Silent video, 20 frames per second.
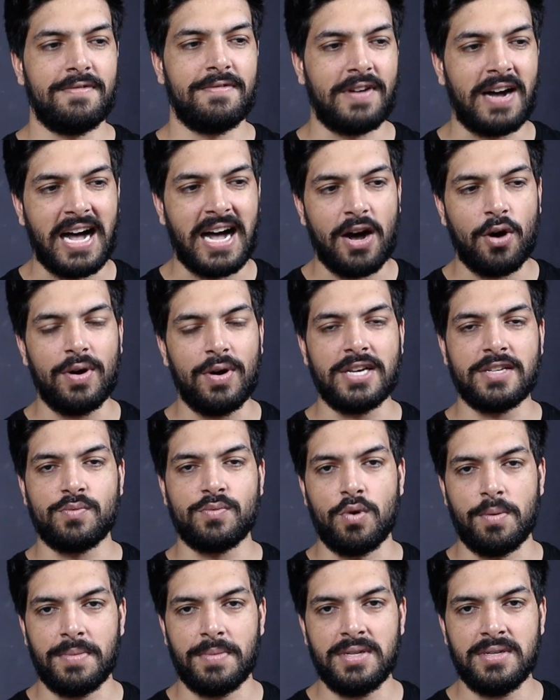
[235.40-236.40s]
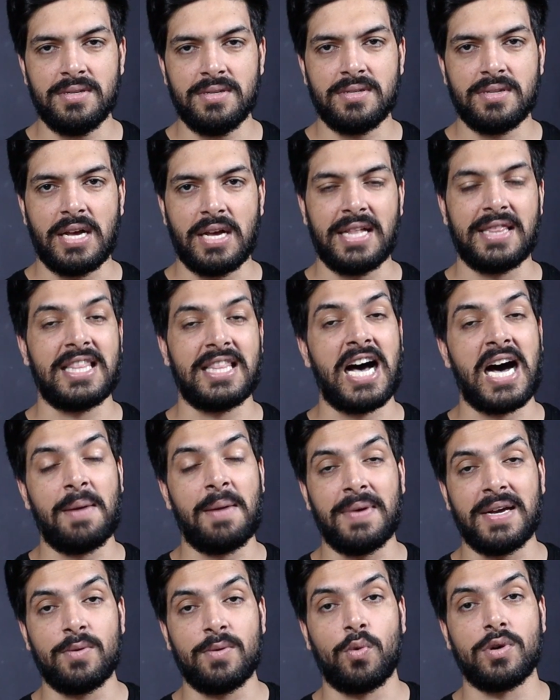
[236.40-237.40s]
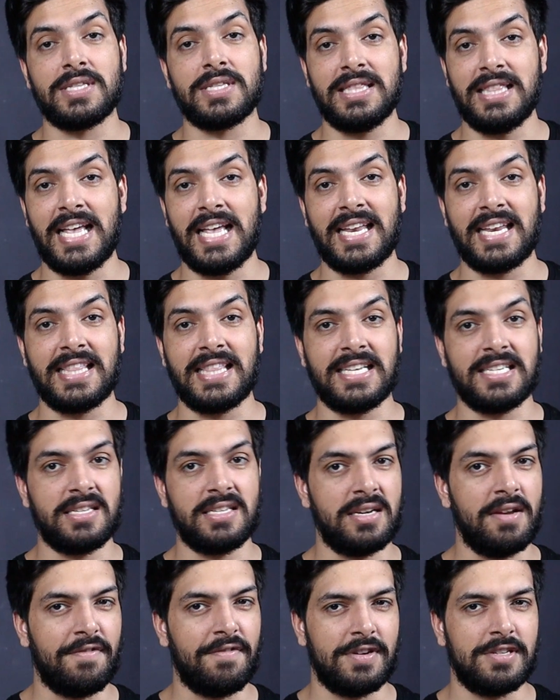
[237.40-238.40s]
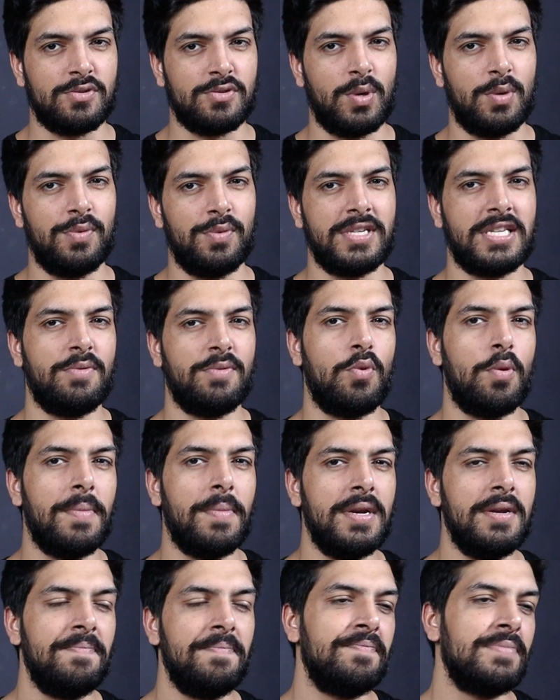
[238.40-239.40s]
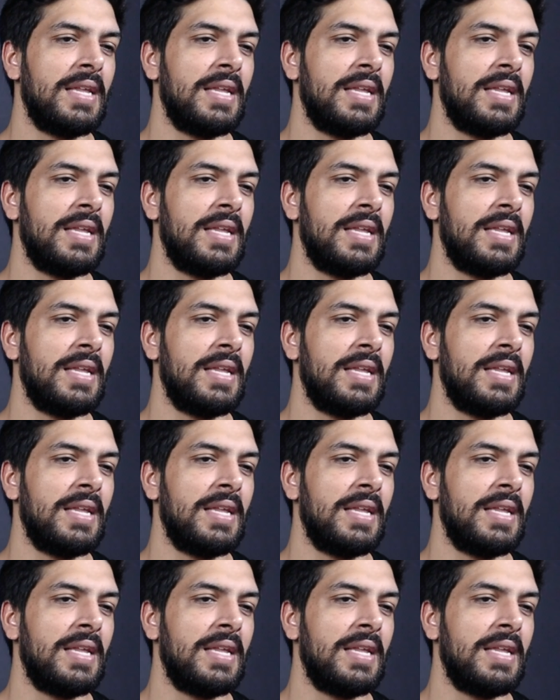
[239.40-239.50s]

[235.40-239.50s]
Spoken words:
Frau is woman and Damen was lady. This is the difference. When we say woman,